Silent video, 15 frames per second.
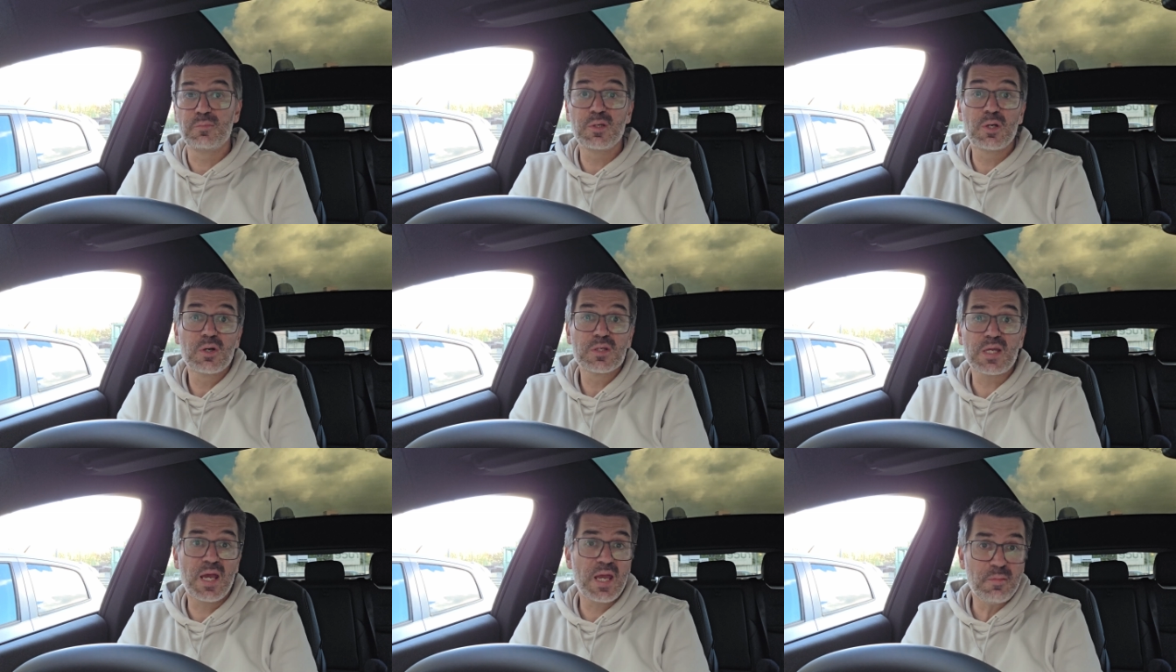
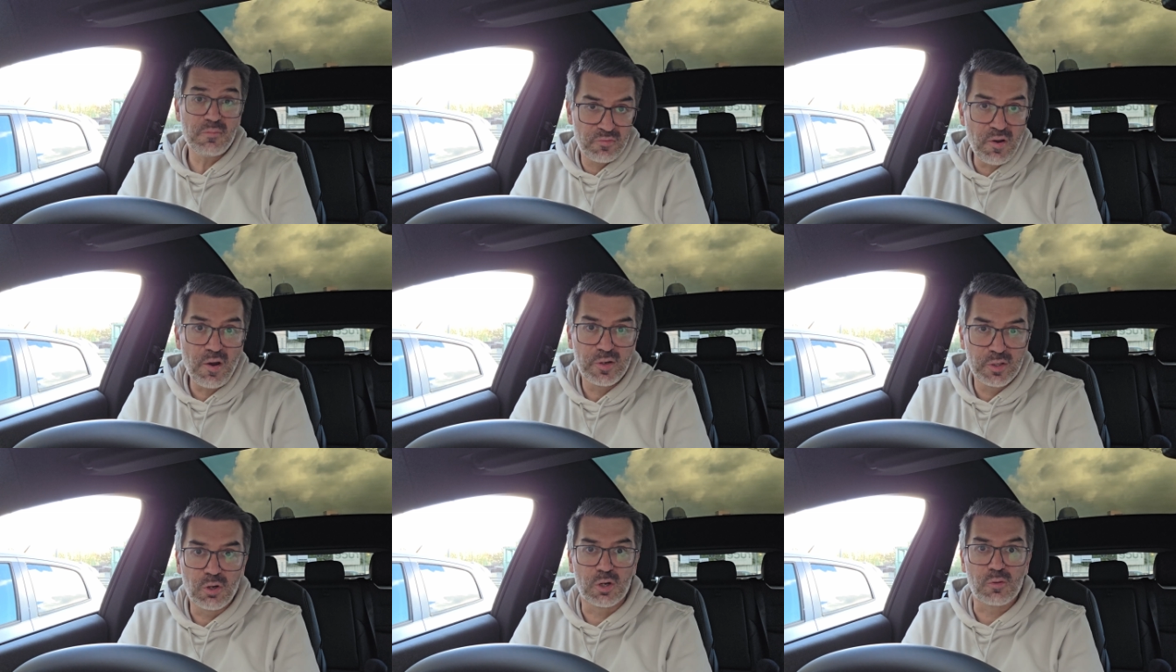Because I am
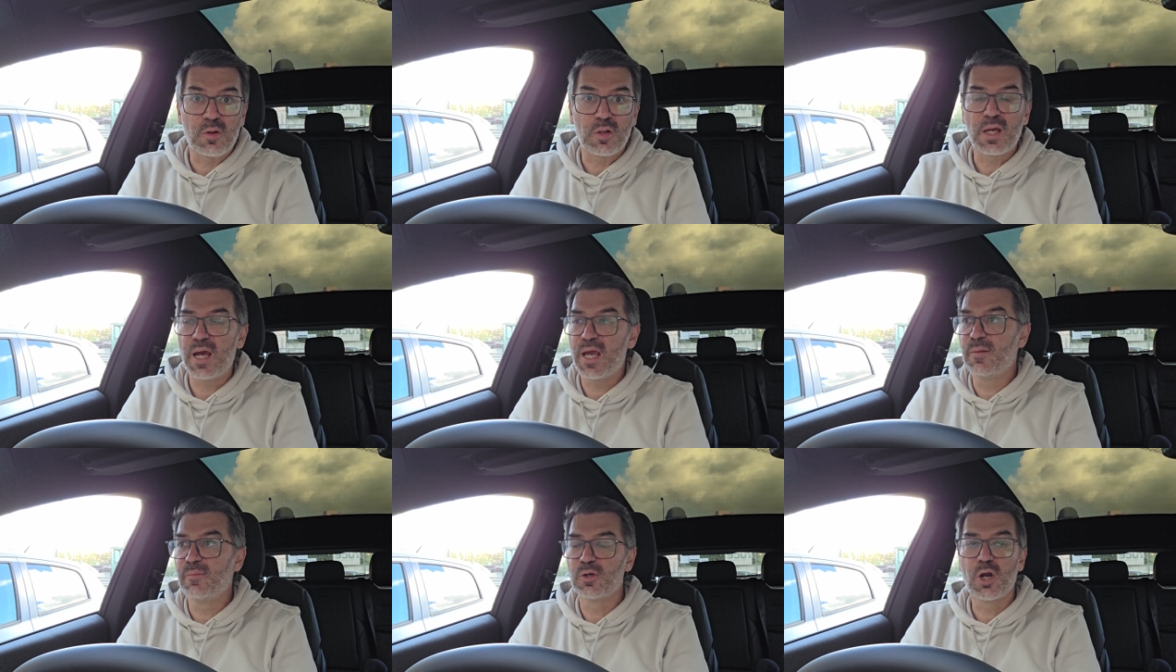very normal. I
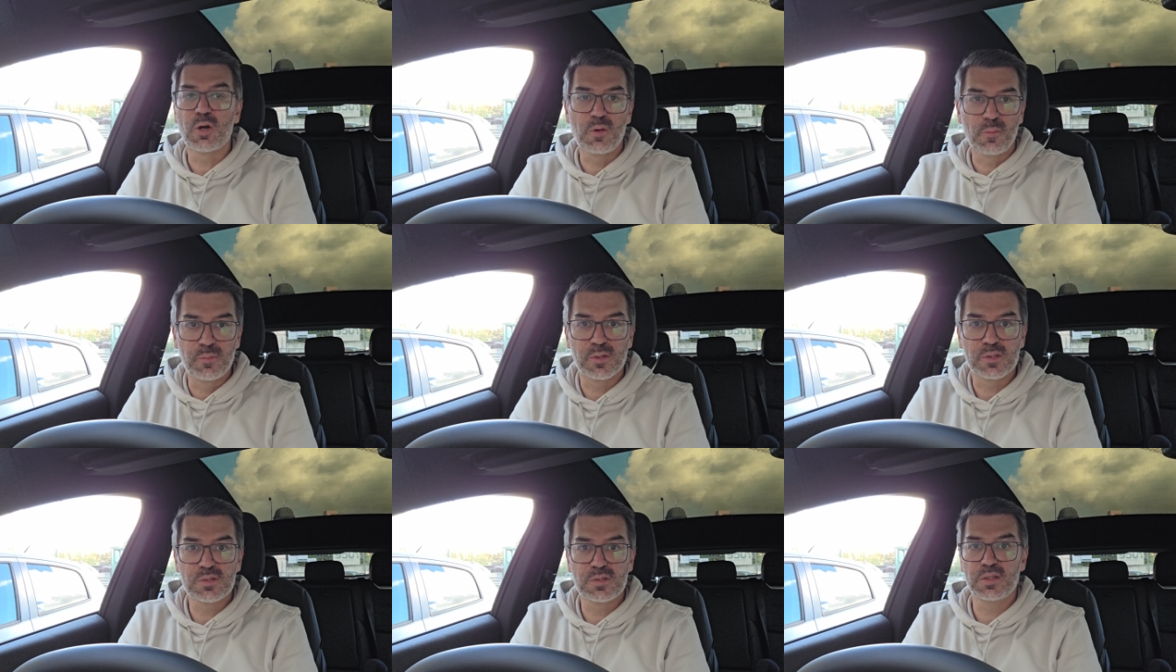am a normal
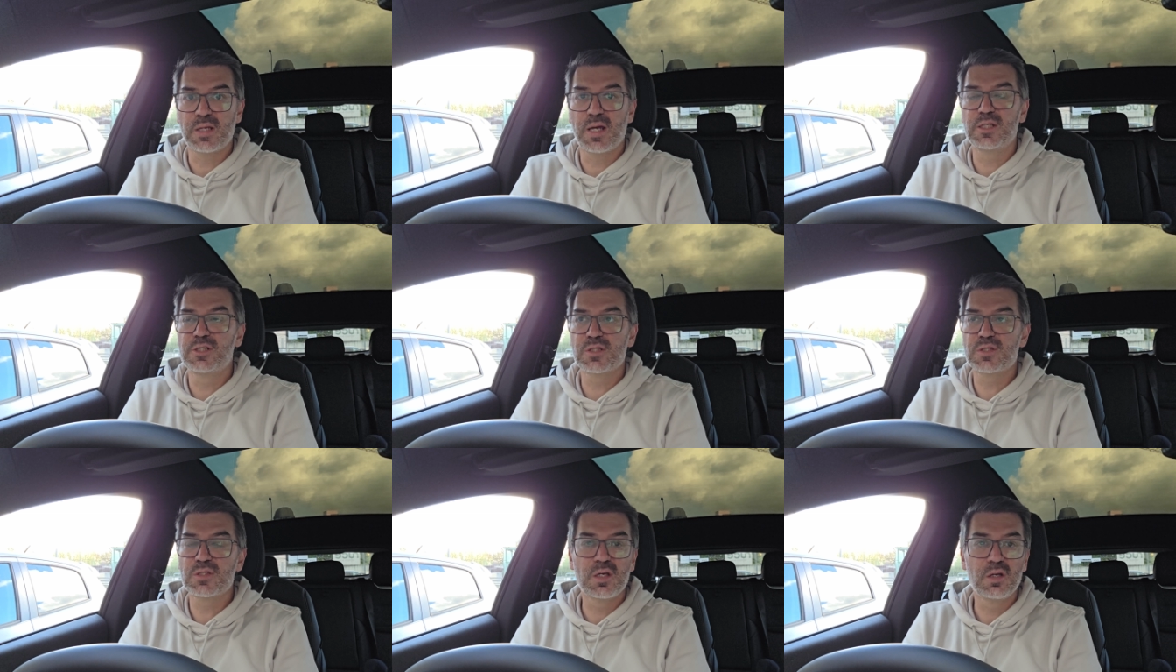person. I
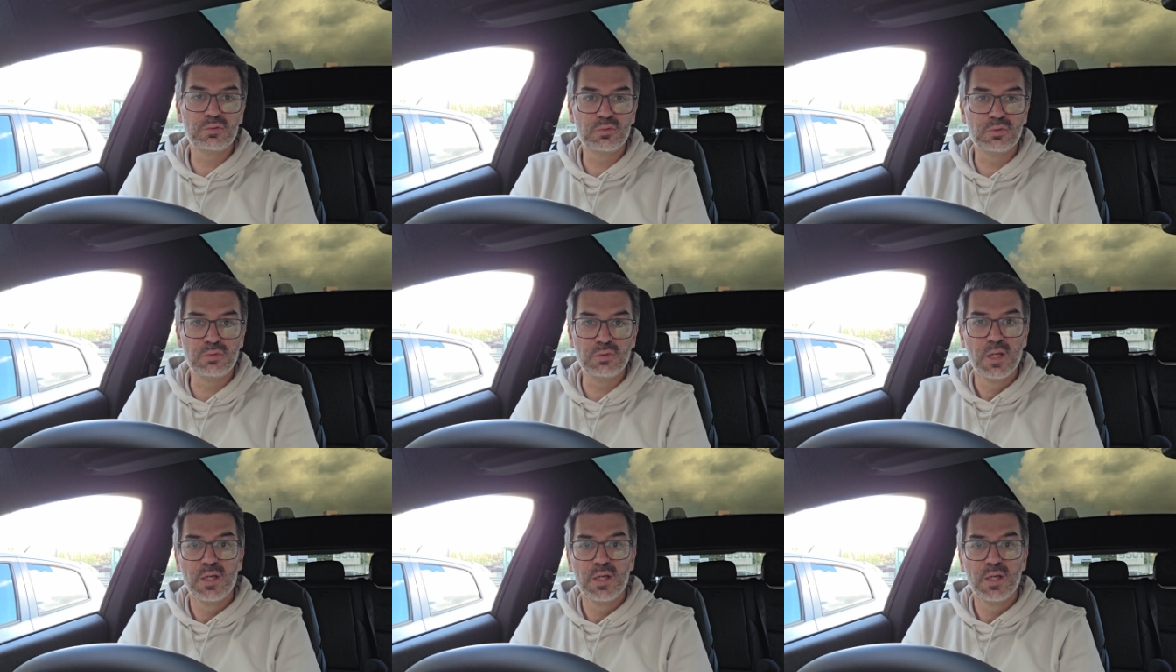just go to